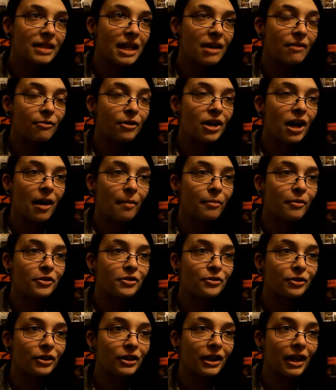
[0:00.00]
every
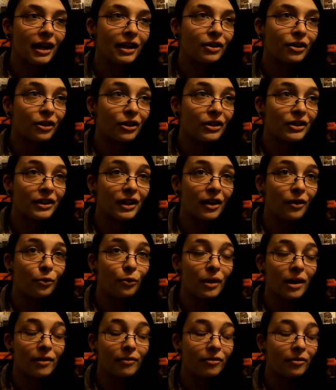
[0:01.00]
opportunity I could to get
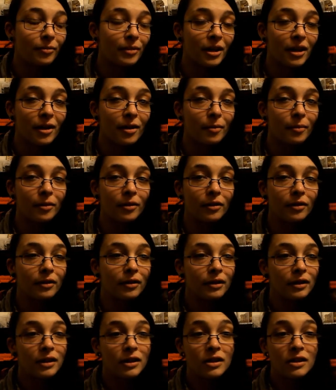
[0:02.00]
away from them or
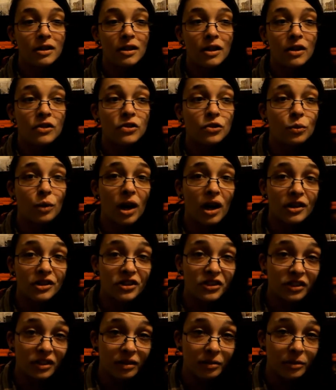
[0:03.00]

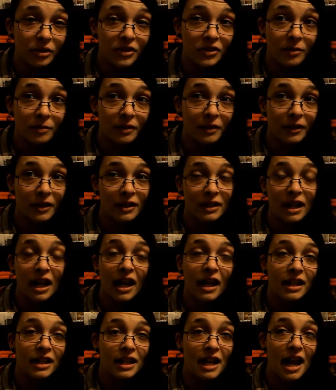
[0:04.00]
squashed them or something like
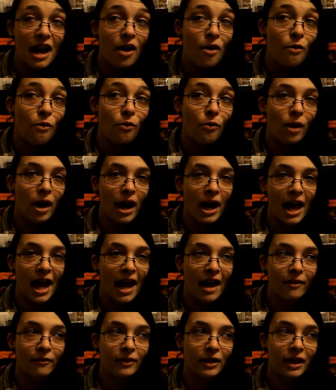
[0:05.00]
that. And now I
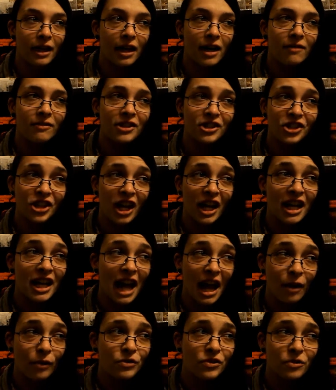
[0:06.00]
have a giant
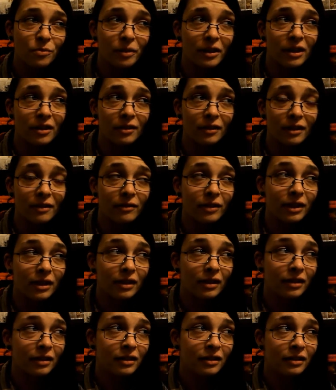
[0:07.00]
house spider living
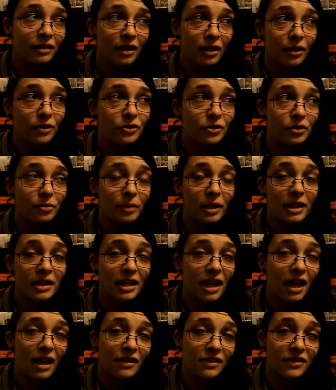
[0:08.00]
under my
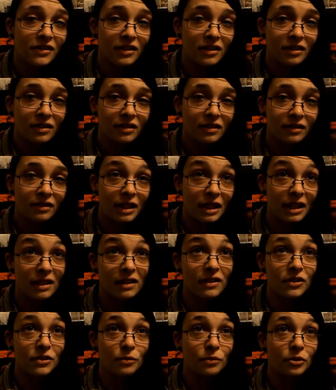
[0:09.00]
desk in
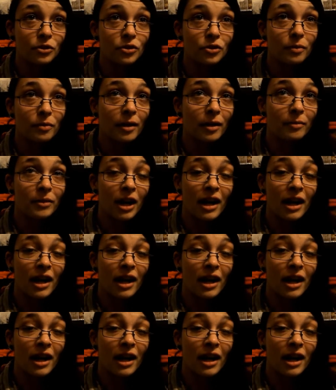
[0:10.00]
this room. I'm